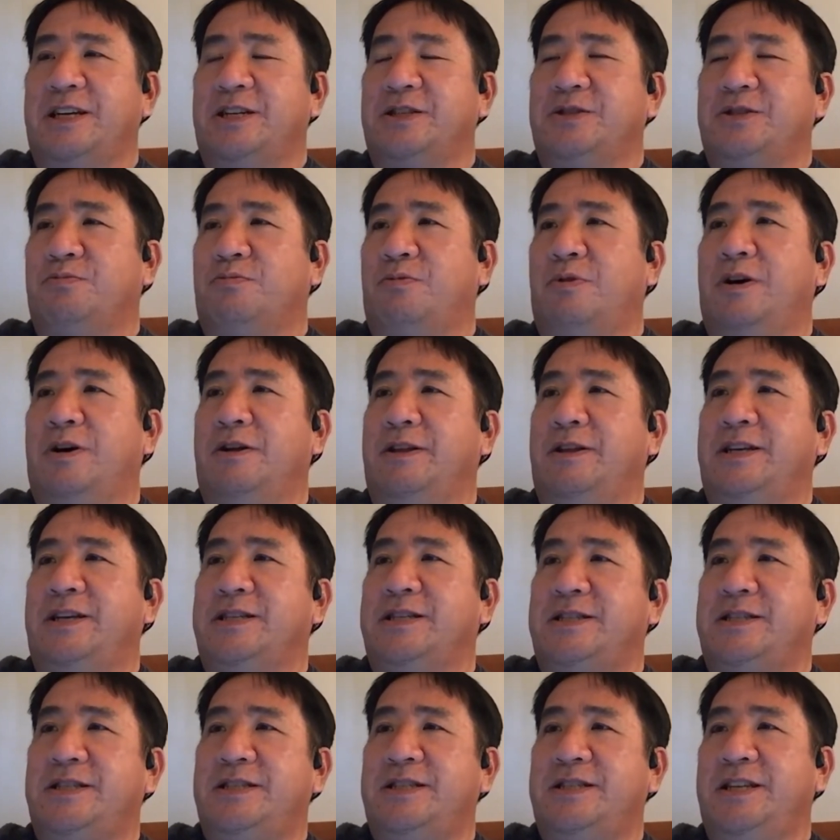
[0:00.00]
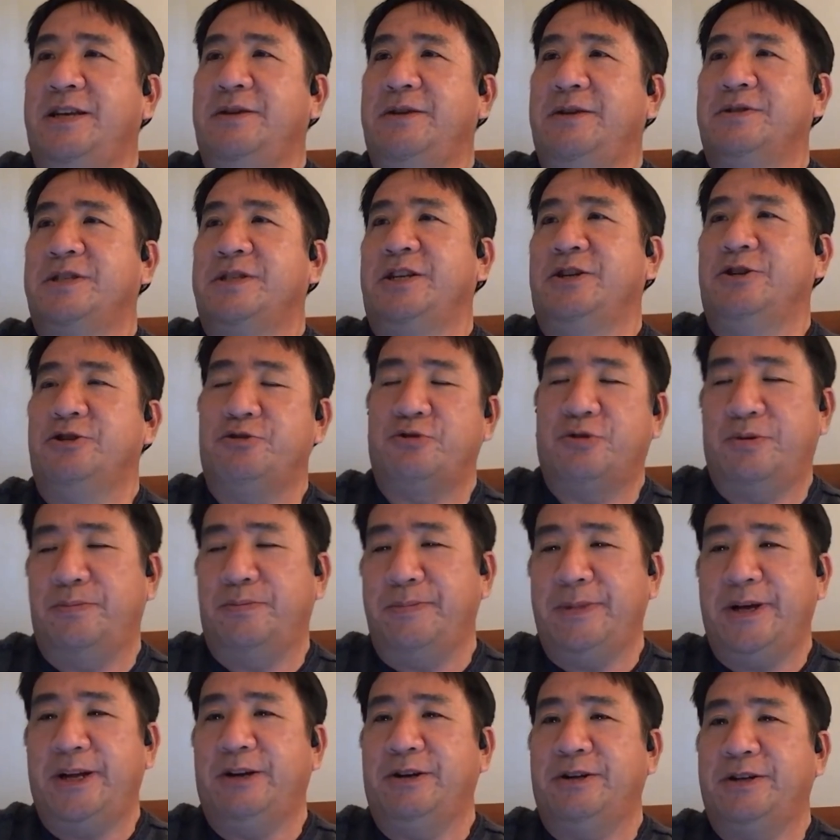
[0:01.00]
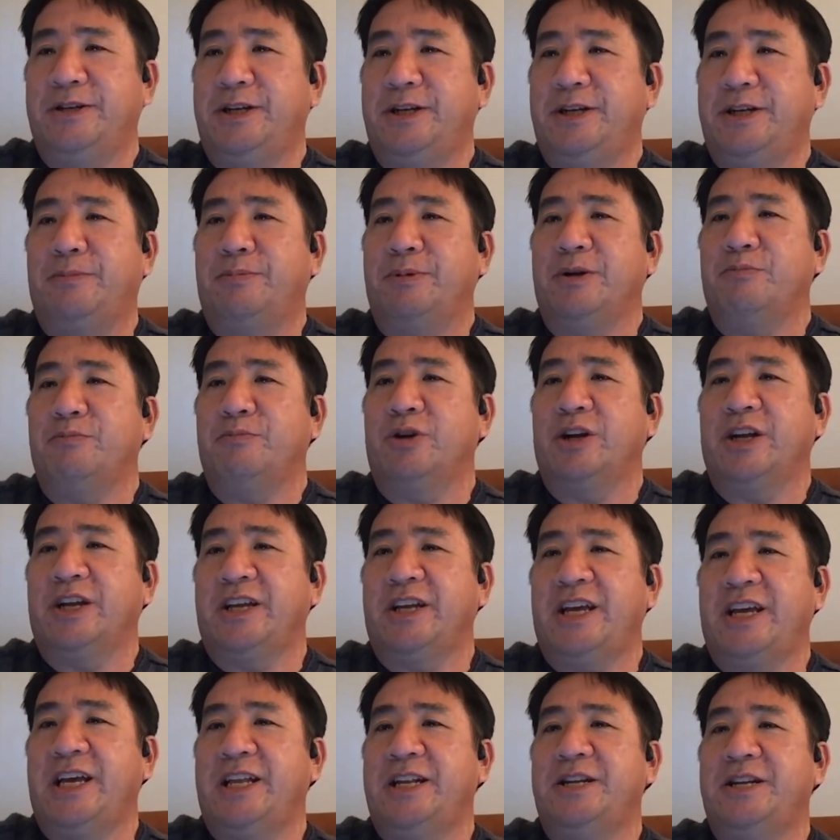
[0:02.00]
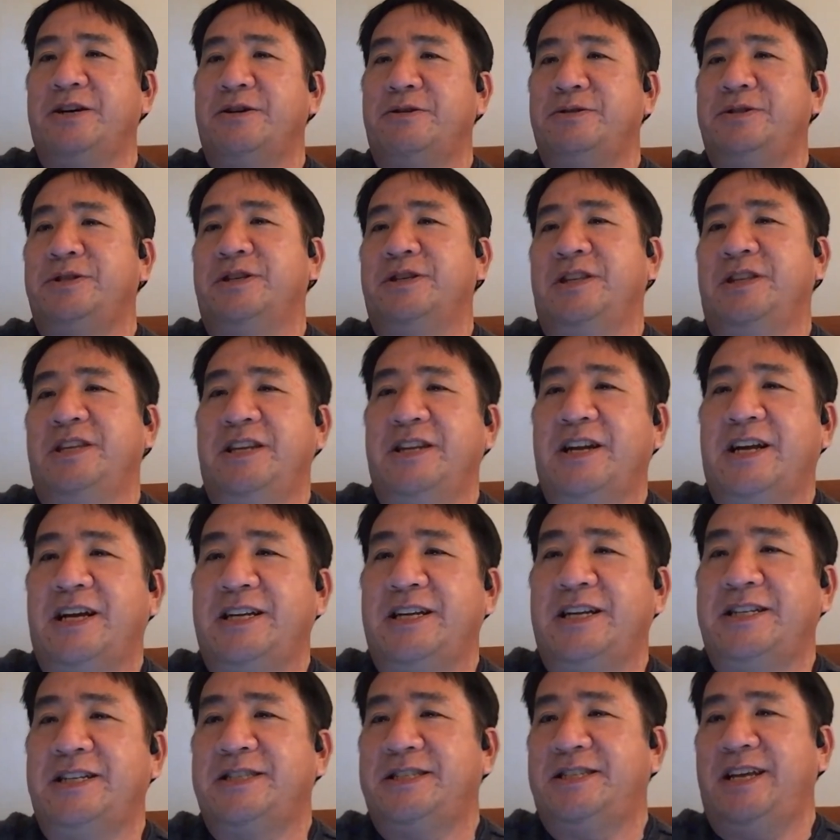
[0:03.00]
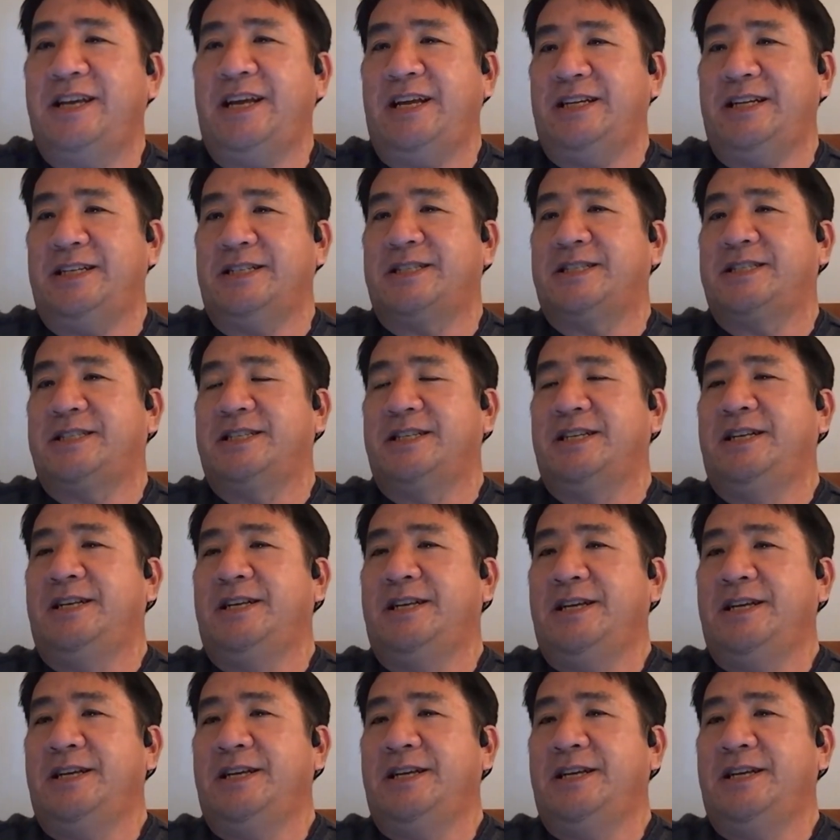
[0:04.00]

as well as he was instrumental in helping bring Kendo to the United States.